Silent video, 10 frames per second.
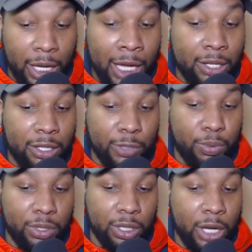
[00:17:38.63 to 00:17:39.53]
86
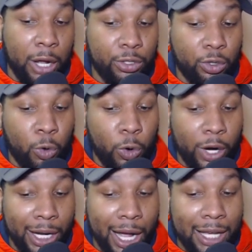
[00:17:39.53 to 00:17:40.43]
percentile score
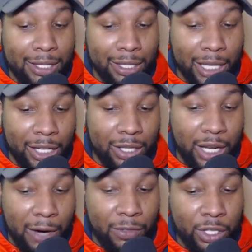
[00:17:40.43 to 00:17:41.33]
in isolation,
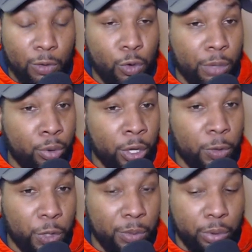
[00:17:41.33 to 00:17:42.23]
averaging
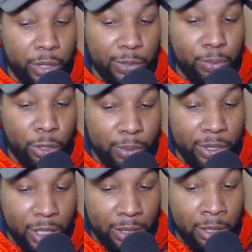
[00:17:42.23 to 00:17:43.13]
1.1 points per
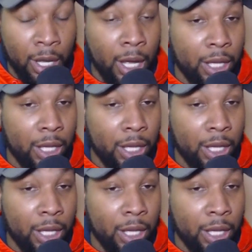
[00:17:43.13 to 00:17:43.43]
possession.